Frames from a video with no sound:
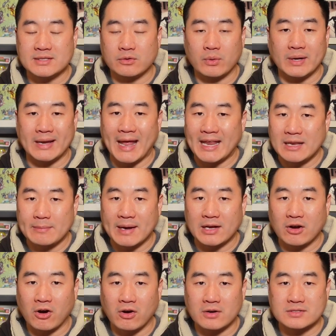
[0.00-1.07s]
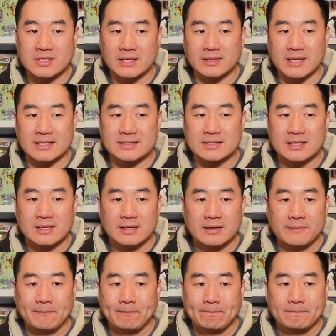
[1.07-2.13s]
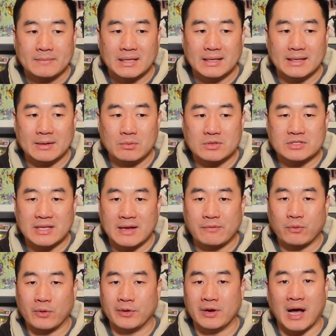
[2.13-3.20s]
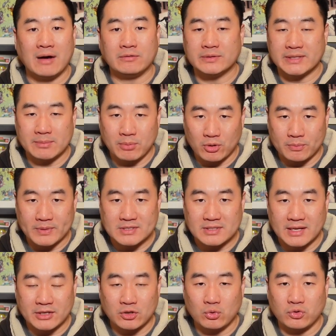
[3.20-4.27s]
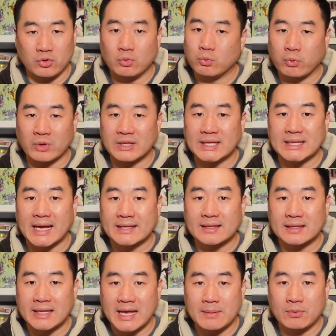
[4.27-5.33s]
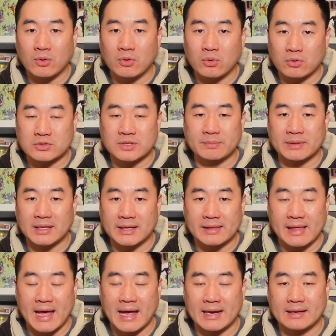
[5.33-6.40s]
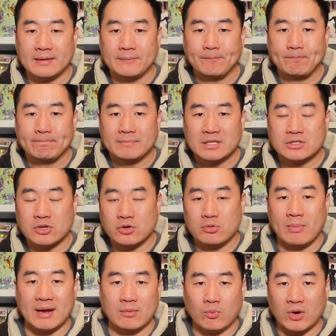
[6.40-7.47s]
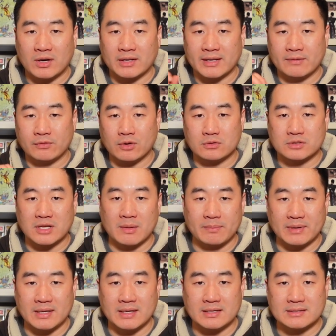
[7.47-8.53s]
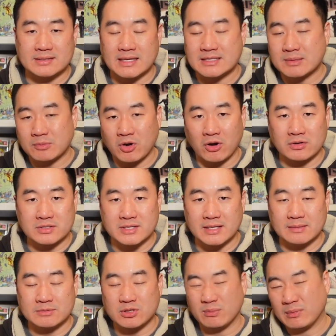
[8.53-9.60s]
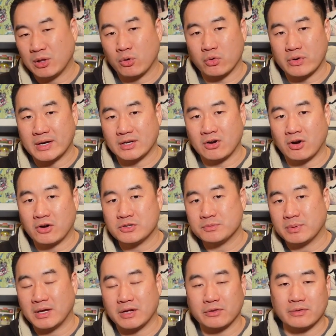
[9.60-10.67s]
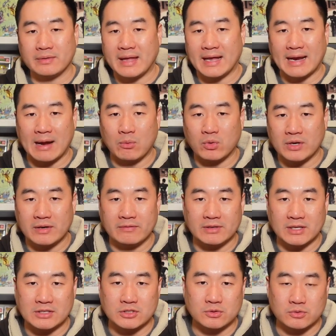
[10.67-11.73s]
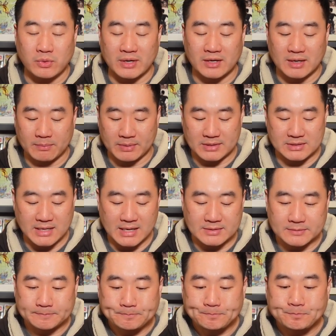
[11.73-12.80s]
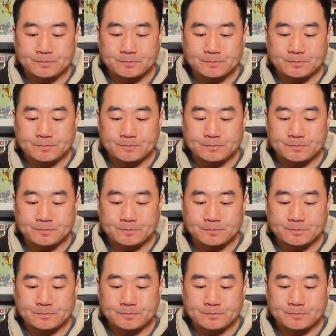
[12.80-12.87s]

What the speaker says: to grade any of my cards unless it was like for a novelty purpose. Like you really like the label or something like that. So you might want to give those companies, send some cards to them, some lower end cards. But other than that, I wouldn't even touch those grading companies, guys.